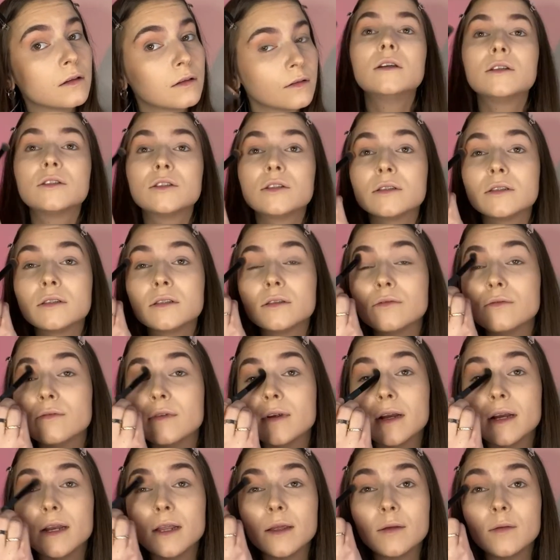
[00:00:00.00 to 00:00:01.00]
Just to
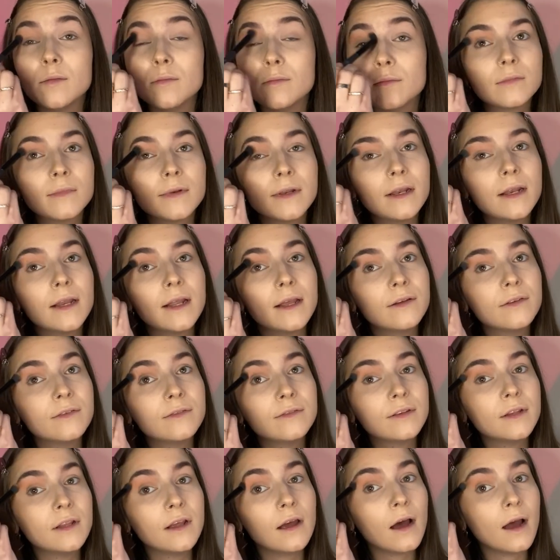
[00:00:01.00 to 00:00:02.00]
really lift
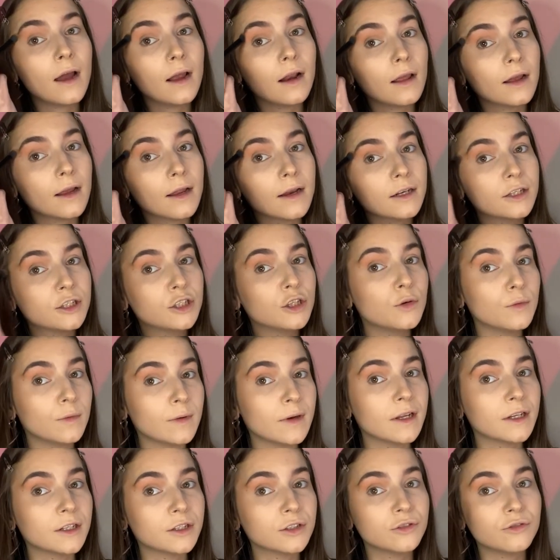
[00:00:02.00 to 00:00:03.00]
the eye like to an
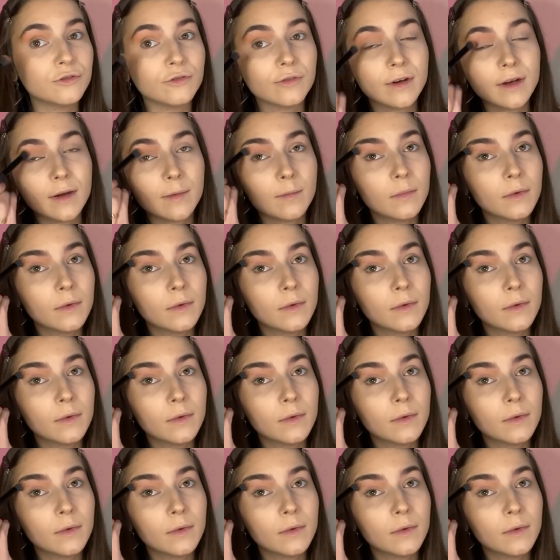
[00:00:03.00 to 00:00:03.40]
extreme.